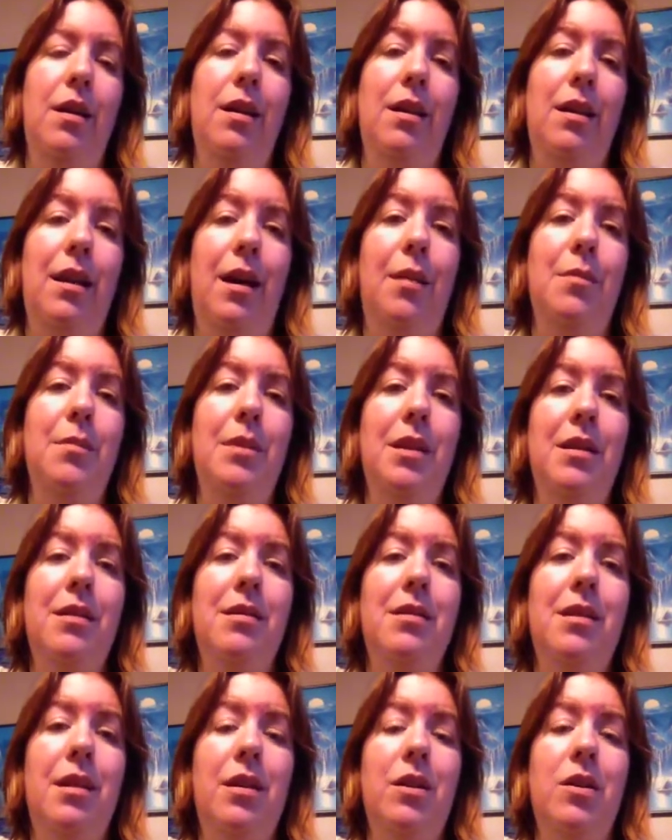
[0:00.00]
That means
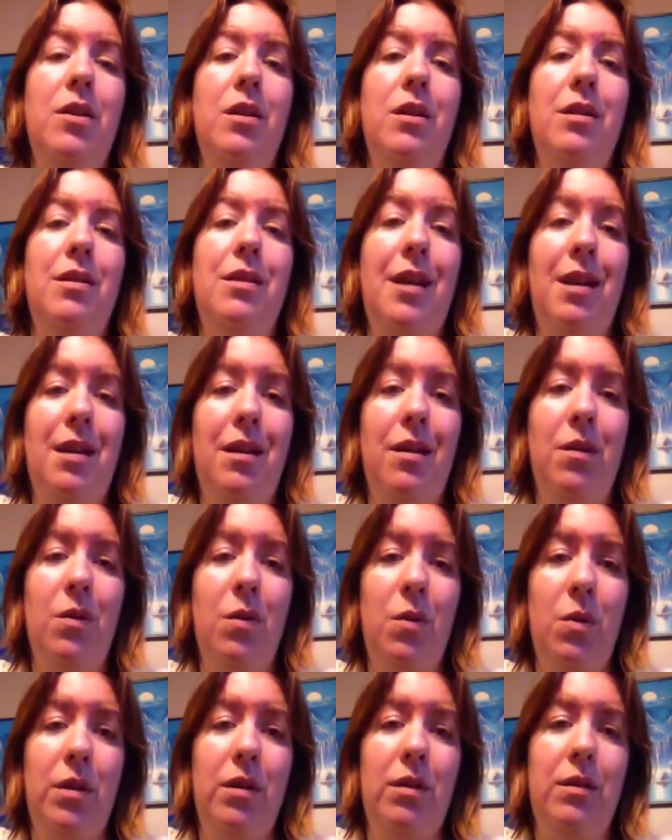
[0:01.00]
that you're going to take your
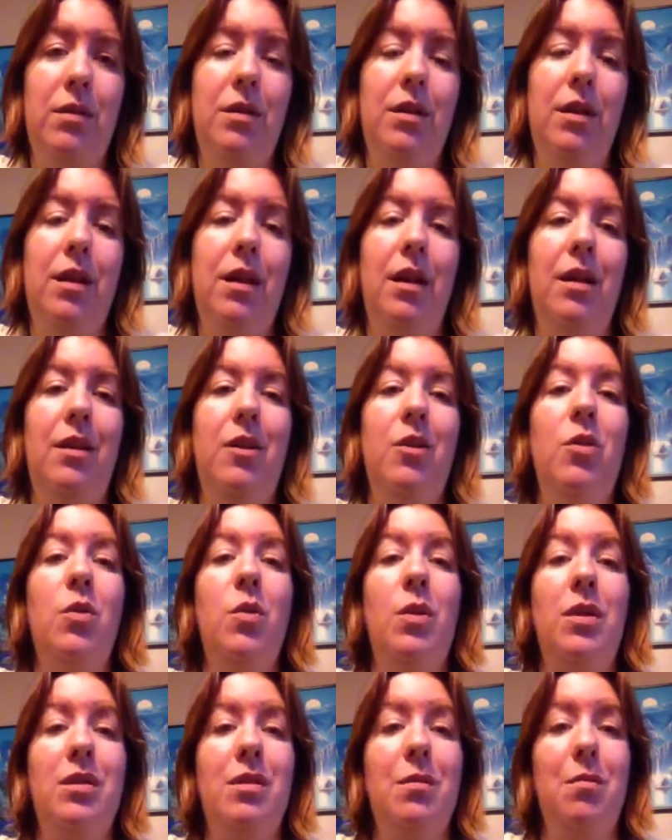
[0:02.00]
oil and you're
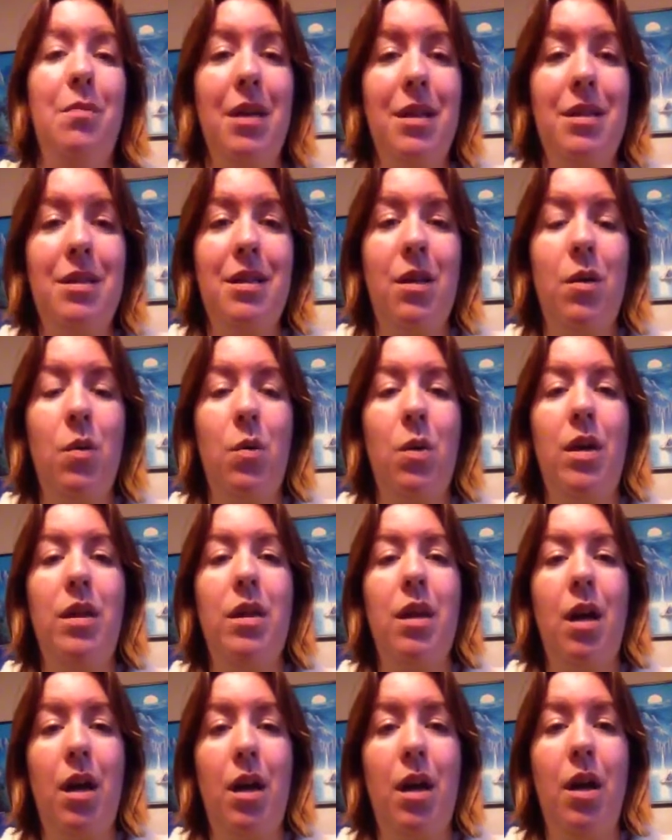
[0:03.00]
going to mix it with
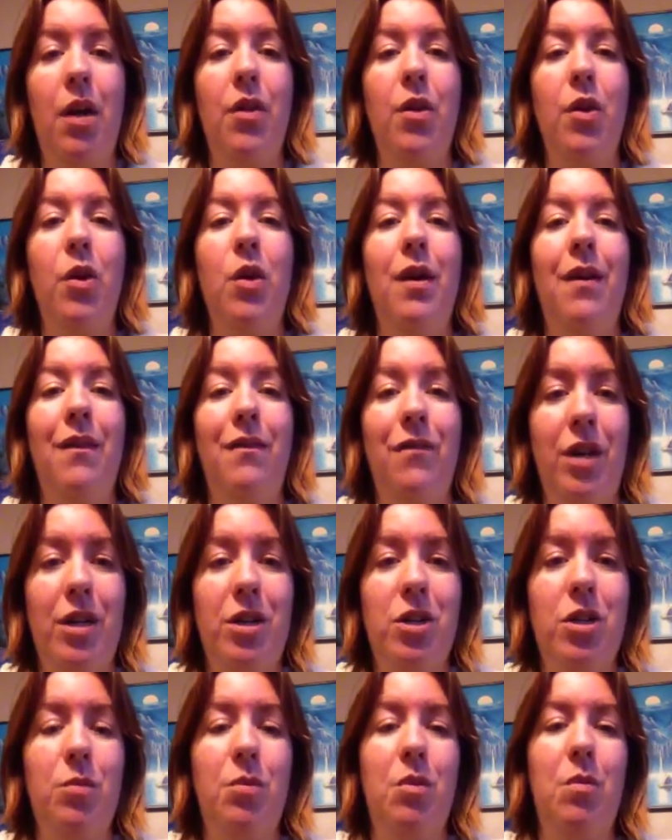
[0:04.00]
another
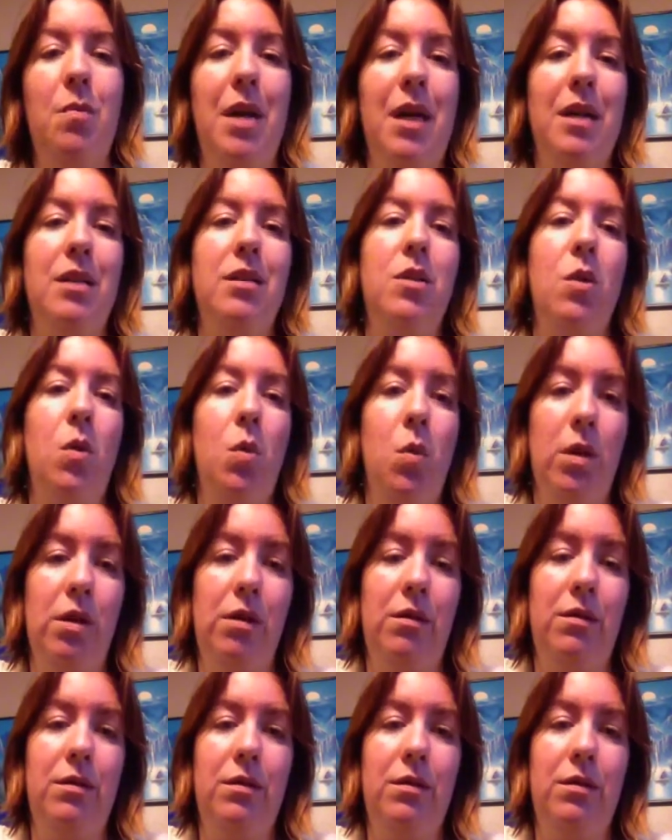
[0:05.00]
vegetable-based oil.